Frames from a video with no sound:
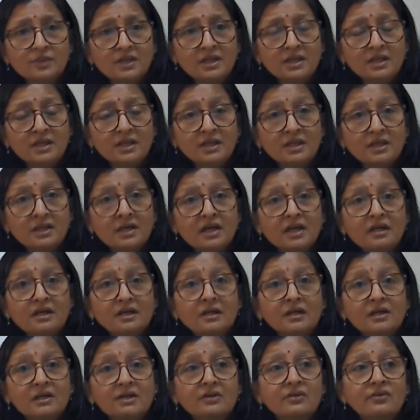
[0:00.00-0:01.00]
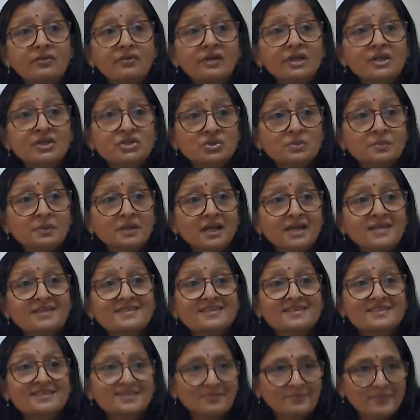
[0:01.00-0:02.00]
be reachable,
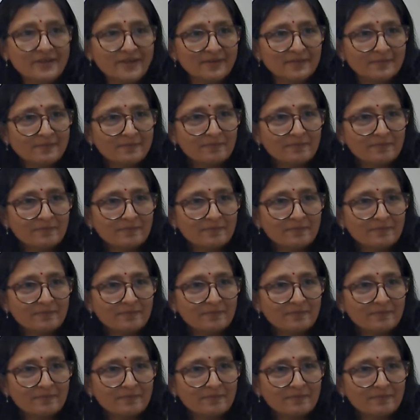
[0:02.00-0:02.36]
accessible